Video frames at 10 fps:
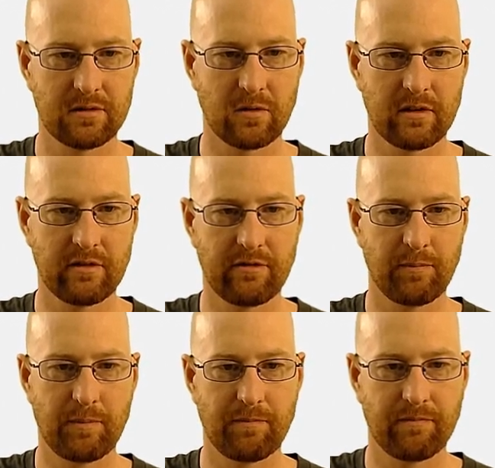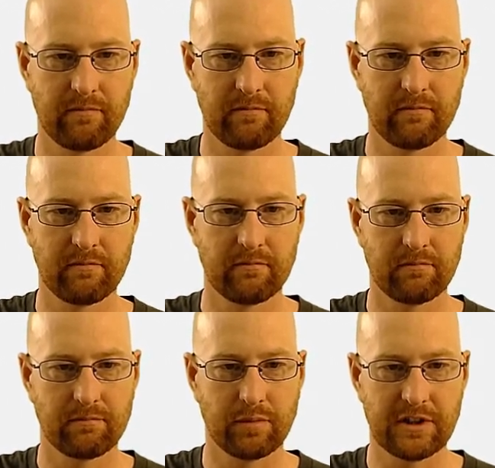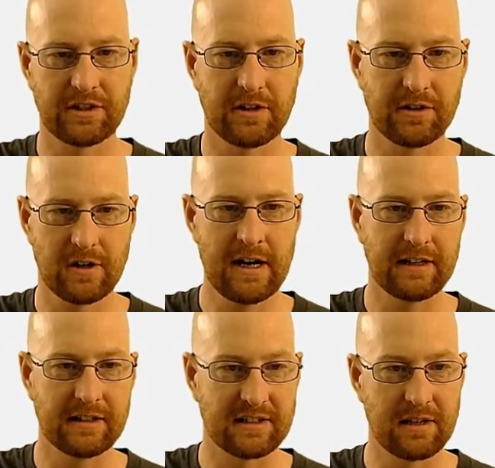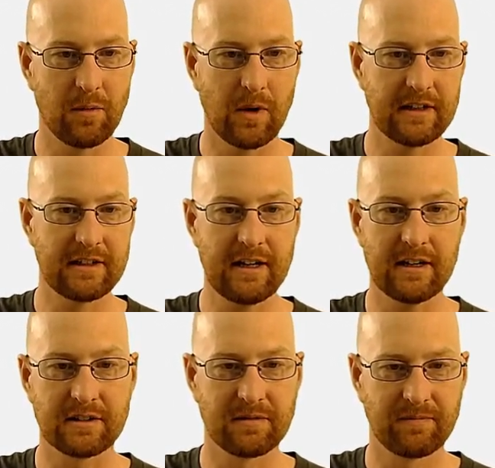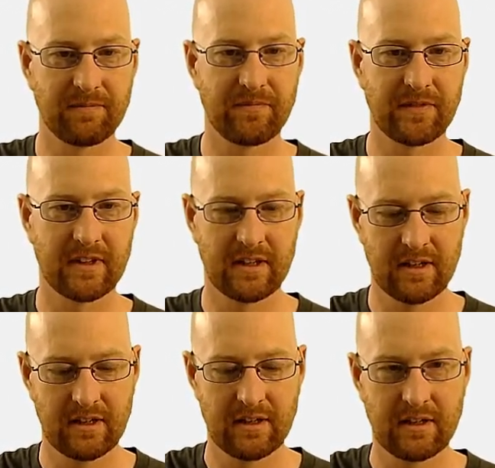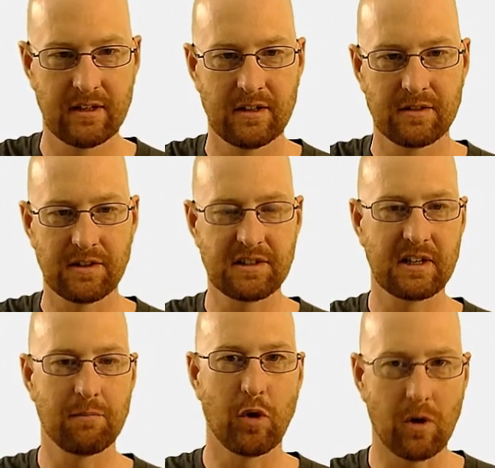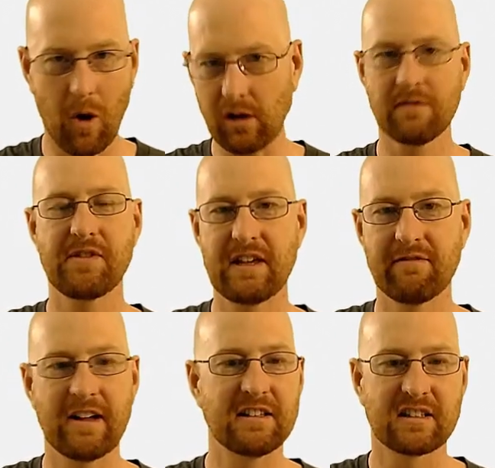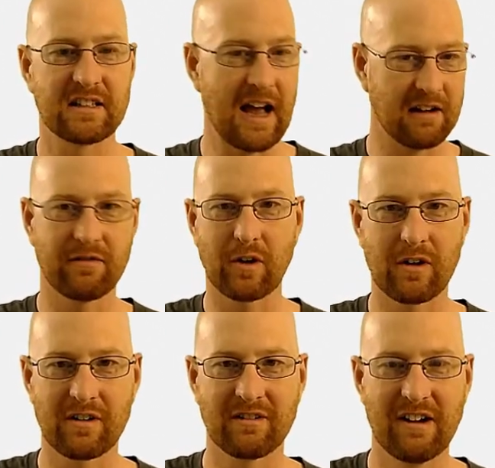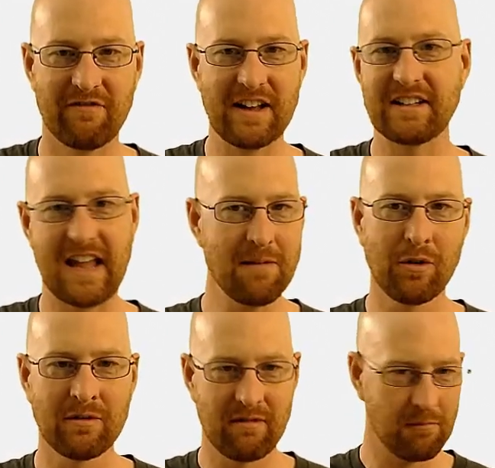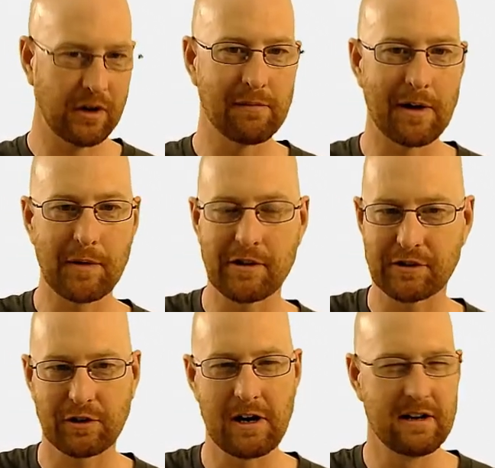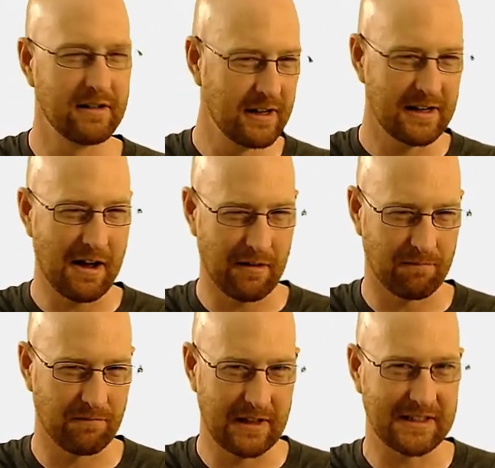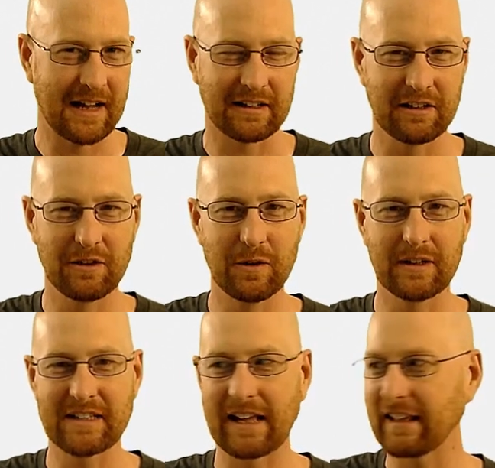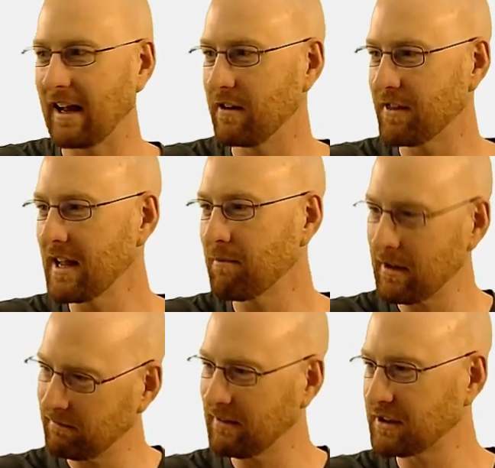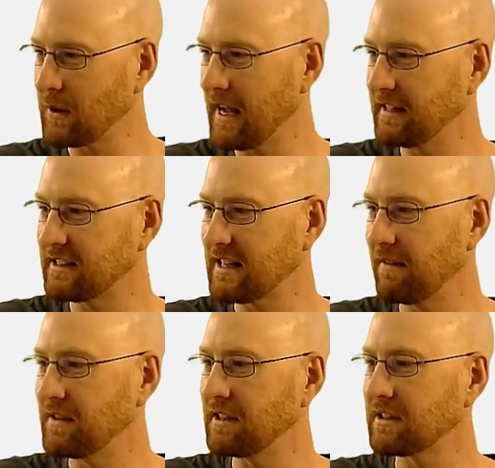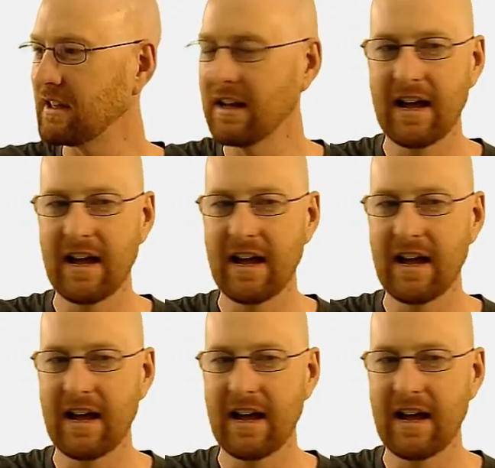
sort of put this on the screen and see what it does. So this is going to pull all of the events out of our event table and put them off on the screen. Now, it's not going to do exactly how you think, but let's go ahead and save this